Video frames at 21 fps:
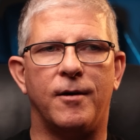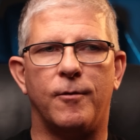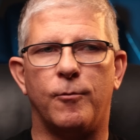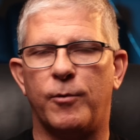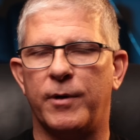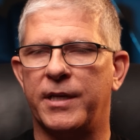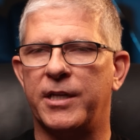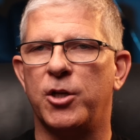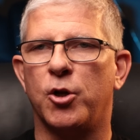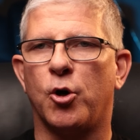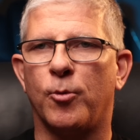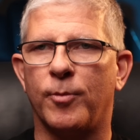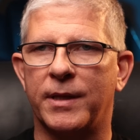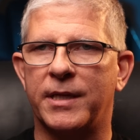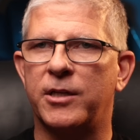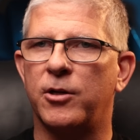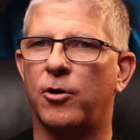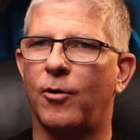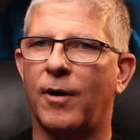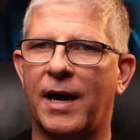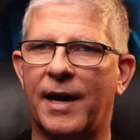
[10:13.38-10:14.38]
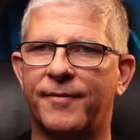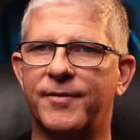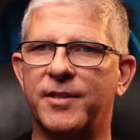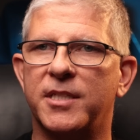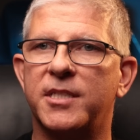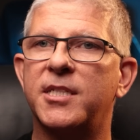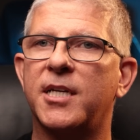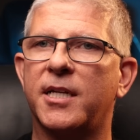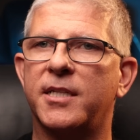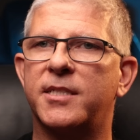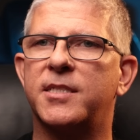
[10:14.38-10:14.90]
we normally don't have to
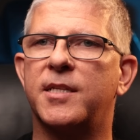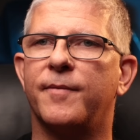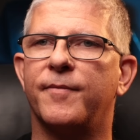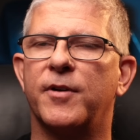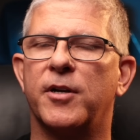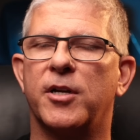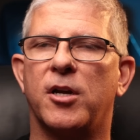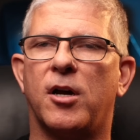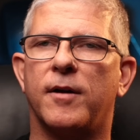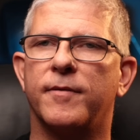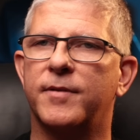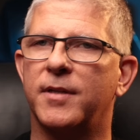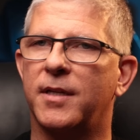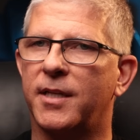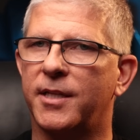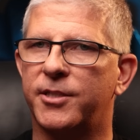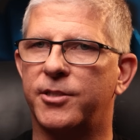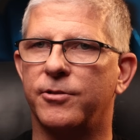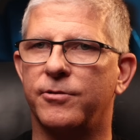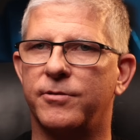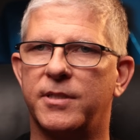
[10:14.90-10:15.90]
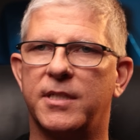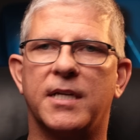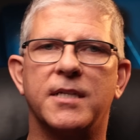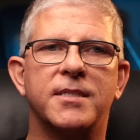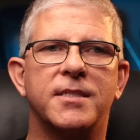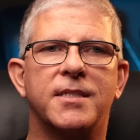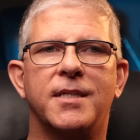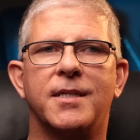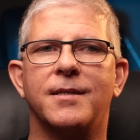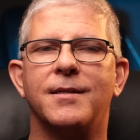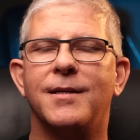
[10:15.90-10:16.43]
touch them very often unless you're
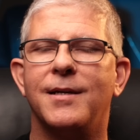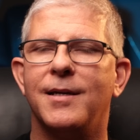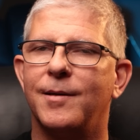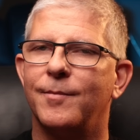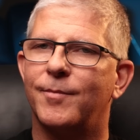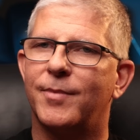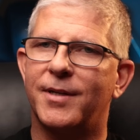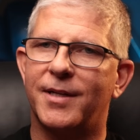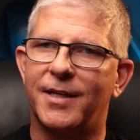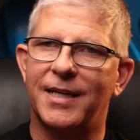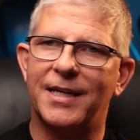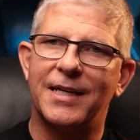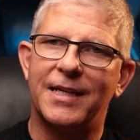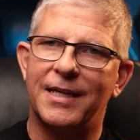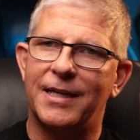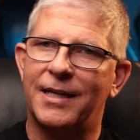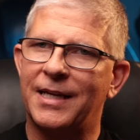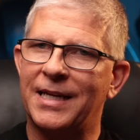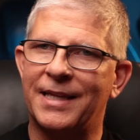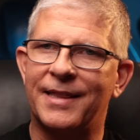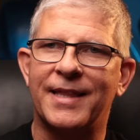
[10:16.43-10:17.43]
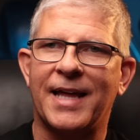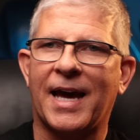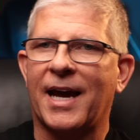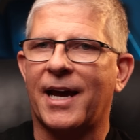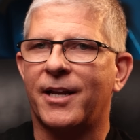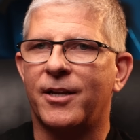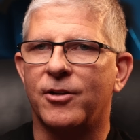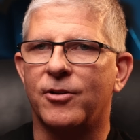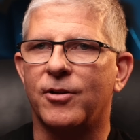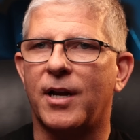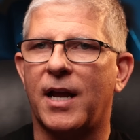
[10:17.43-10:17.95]
dusting. But in
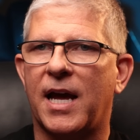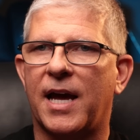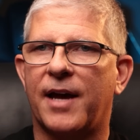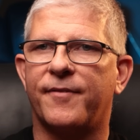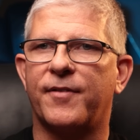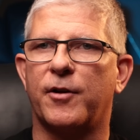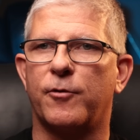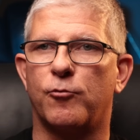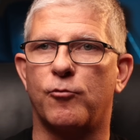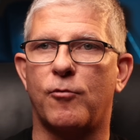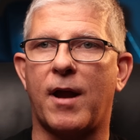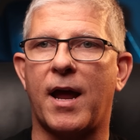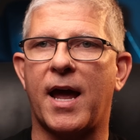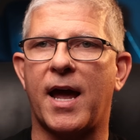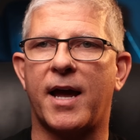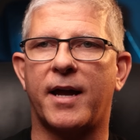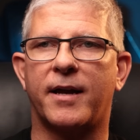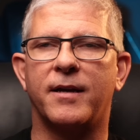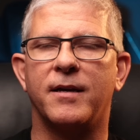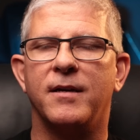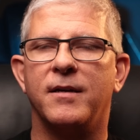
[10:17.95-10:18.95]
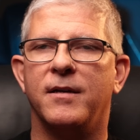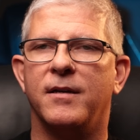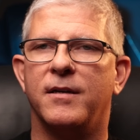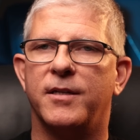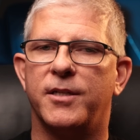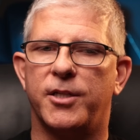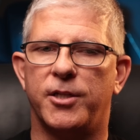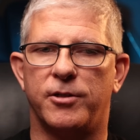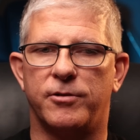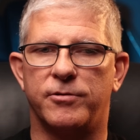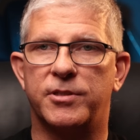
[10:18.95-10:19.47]
that, you're going to have a rag,
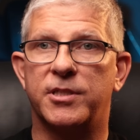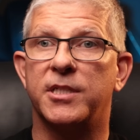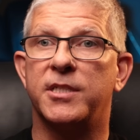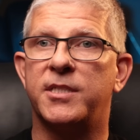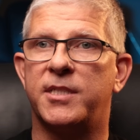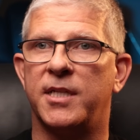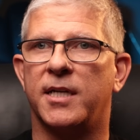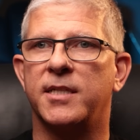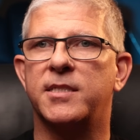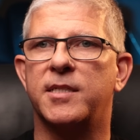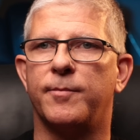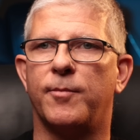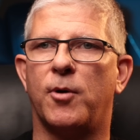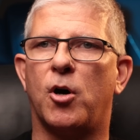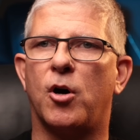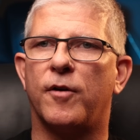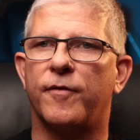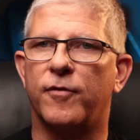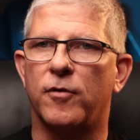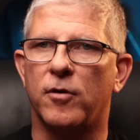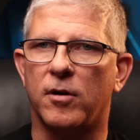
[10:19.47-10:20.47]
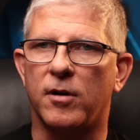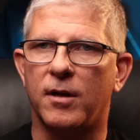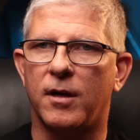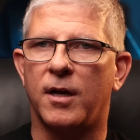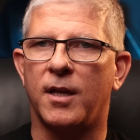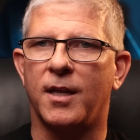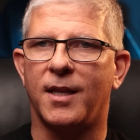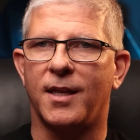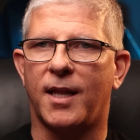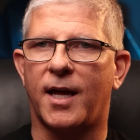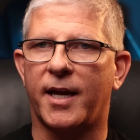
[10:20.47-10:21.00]
to dust them off, or
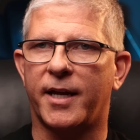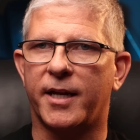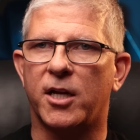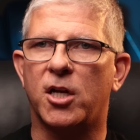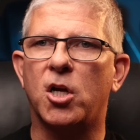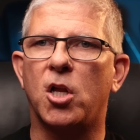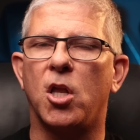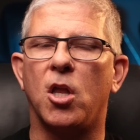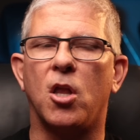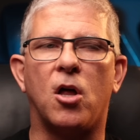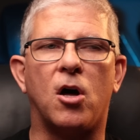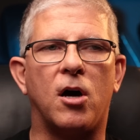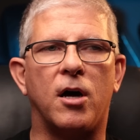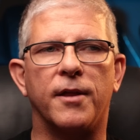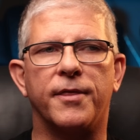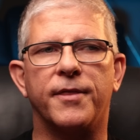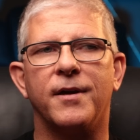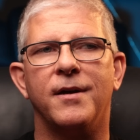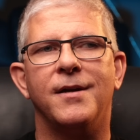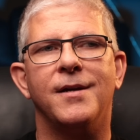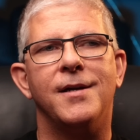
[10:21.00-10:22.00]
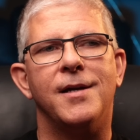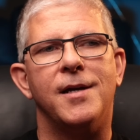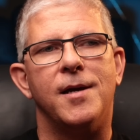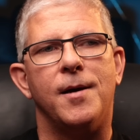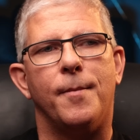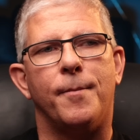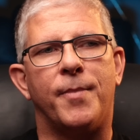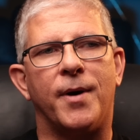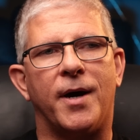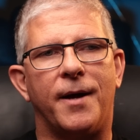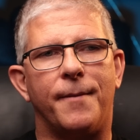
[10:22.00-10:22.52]
a light cloth.
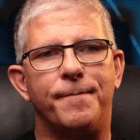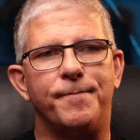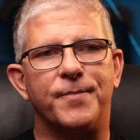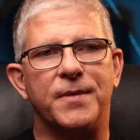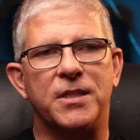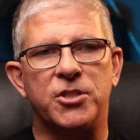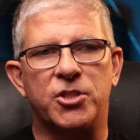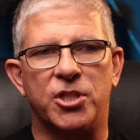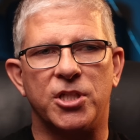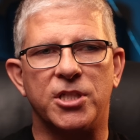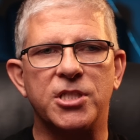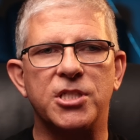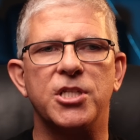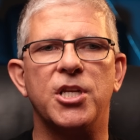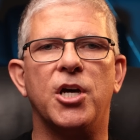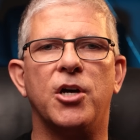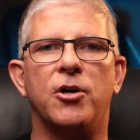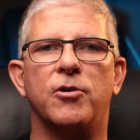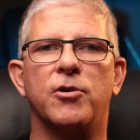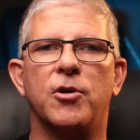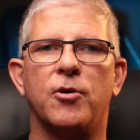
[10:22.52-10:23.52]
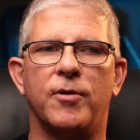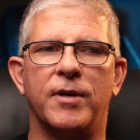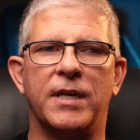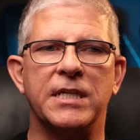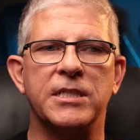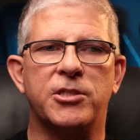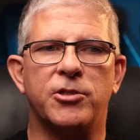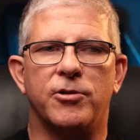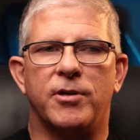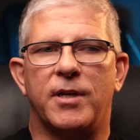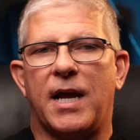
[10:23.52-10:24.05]
But just know going
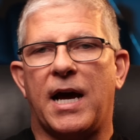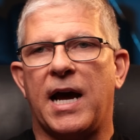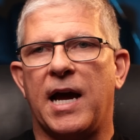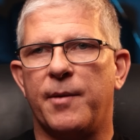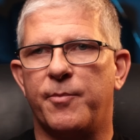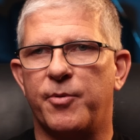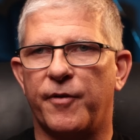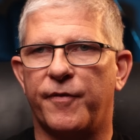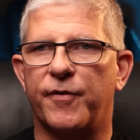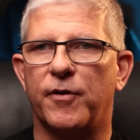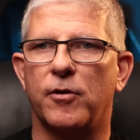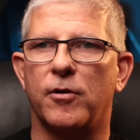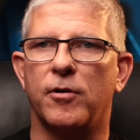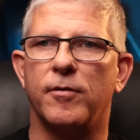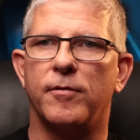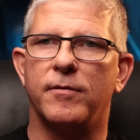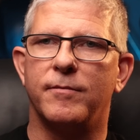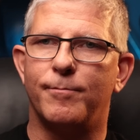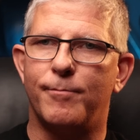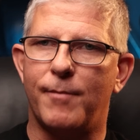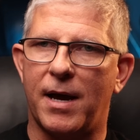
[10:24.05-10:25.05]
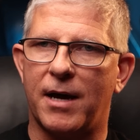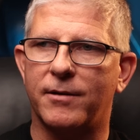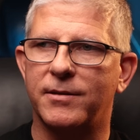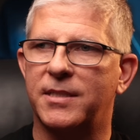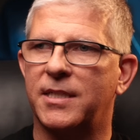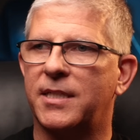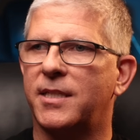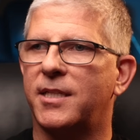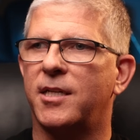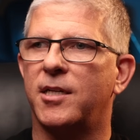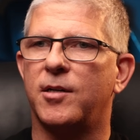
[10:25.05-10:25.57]
into it, I prefer
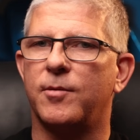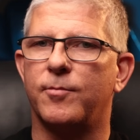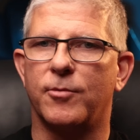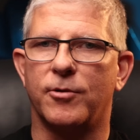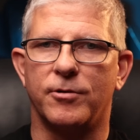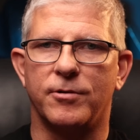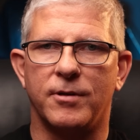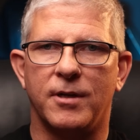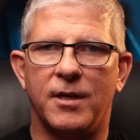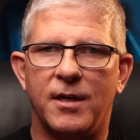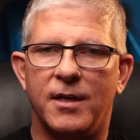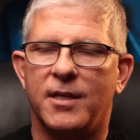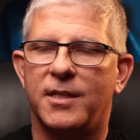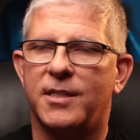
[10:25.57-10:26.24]
mounting them or,